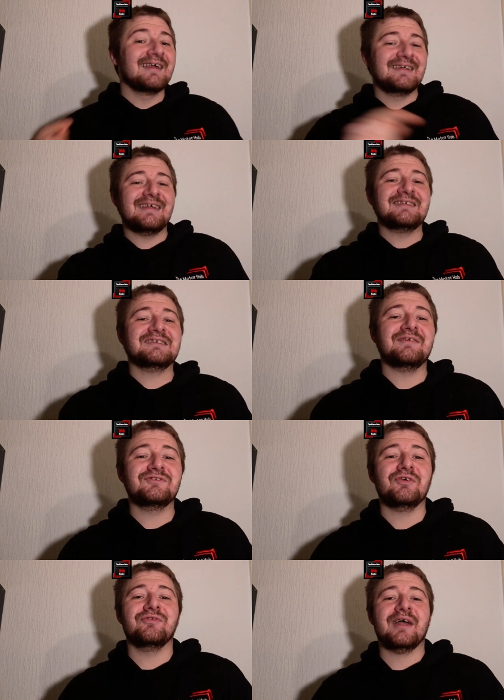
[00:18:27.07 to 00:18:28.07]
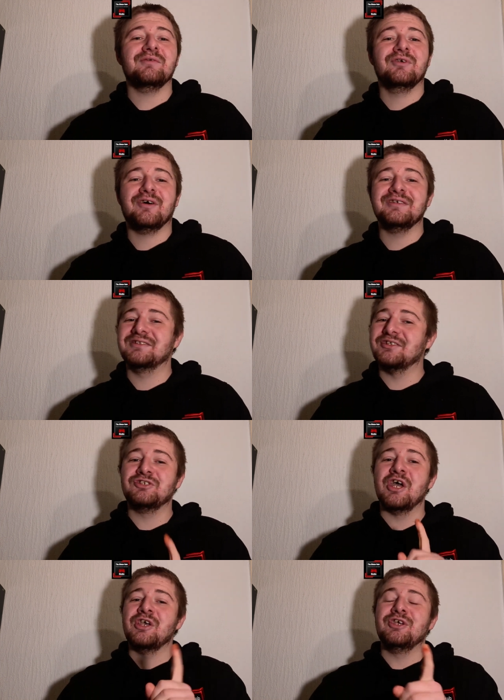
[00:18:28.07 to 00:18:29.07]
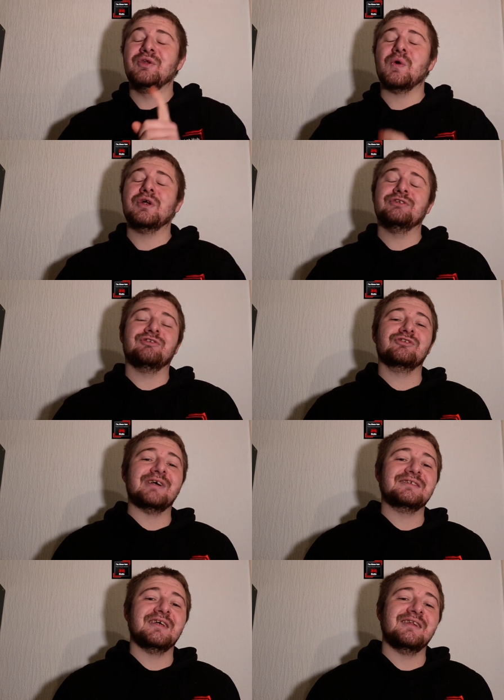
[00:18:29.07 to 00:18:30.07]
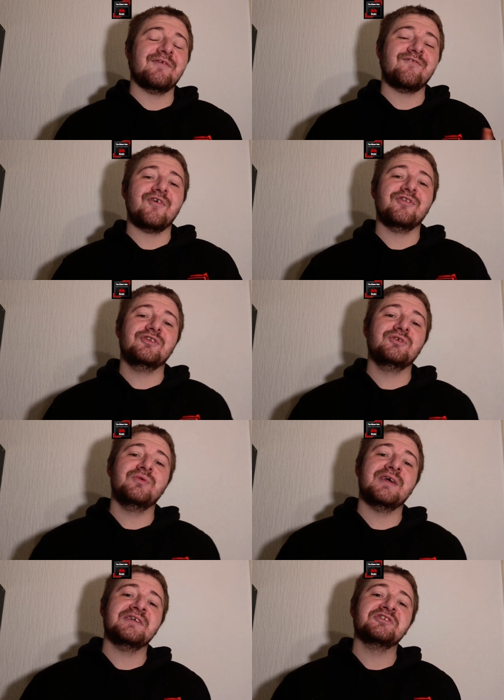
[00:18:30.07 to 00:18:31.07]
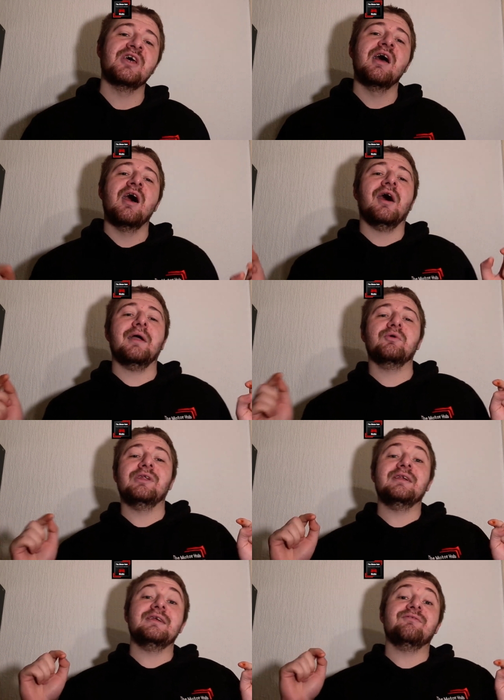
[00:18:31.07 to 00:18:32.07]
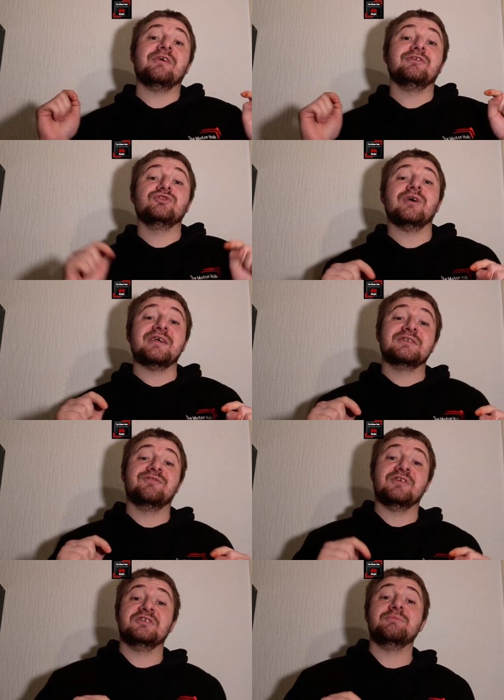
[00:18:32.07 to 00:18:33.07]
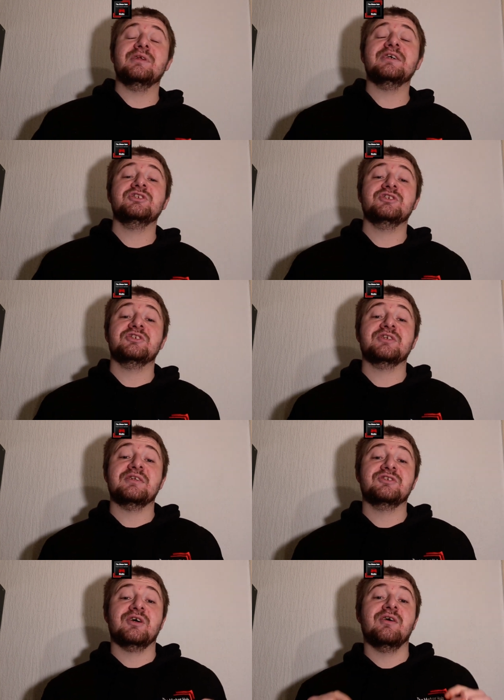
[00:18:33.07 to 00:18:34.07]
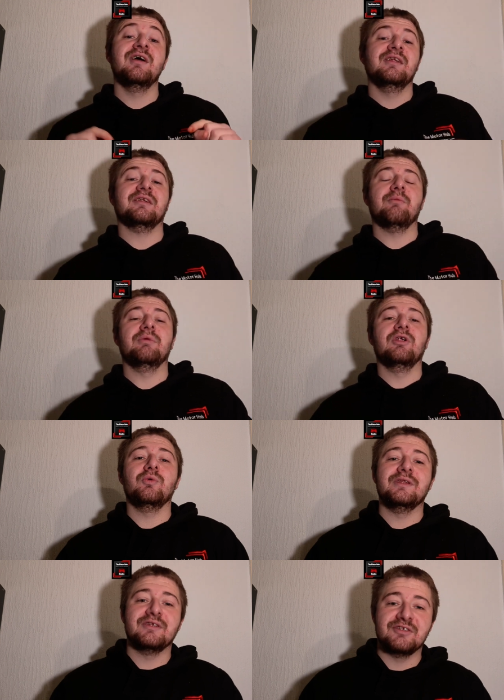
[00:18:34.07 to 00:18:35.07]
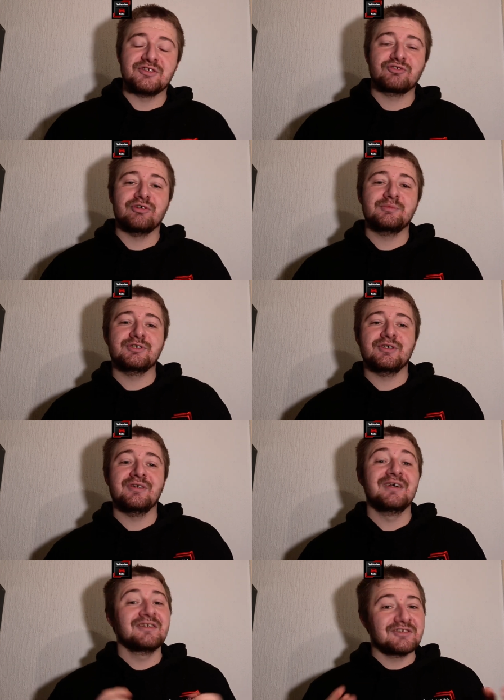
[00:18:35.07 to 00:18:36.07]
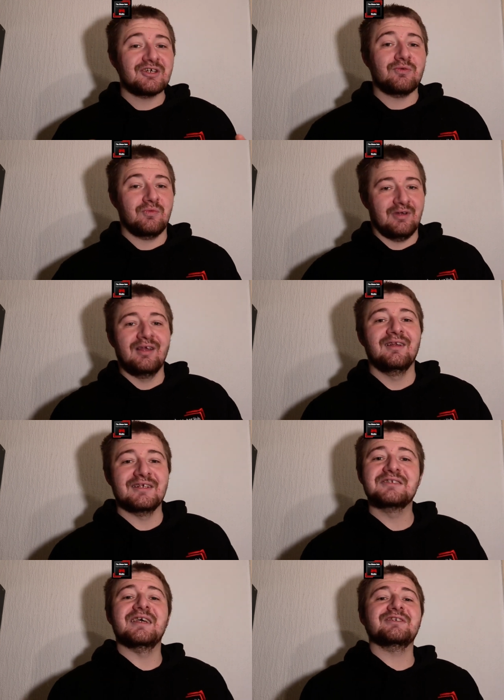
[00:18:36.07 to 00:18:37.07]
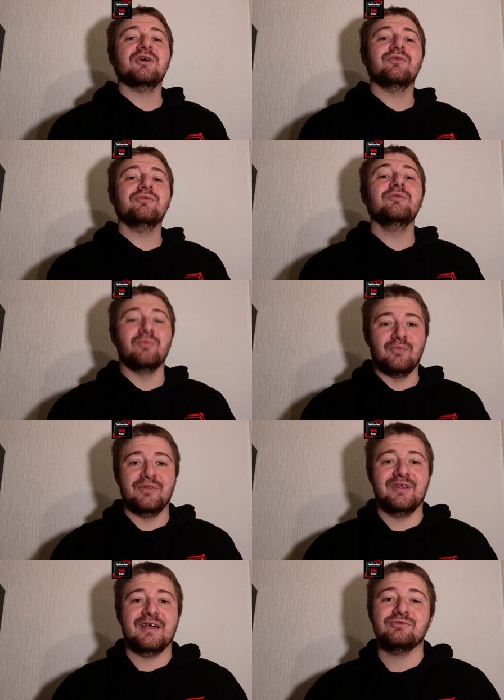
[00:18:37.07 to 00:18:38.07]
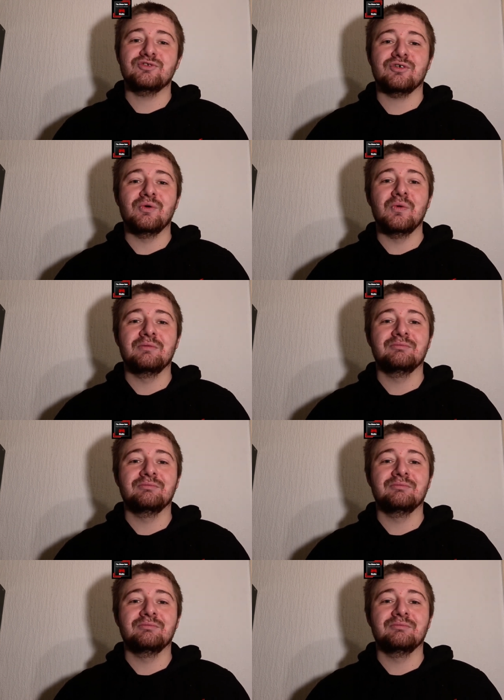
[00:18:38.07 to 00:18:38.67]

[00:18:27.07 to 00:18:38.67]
get yourselves on down guys, because you're not going to regret it. Now further to this, I am going to leave their address for the simulation centre down below in the description. So let's get on with the outro.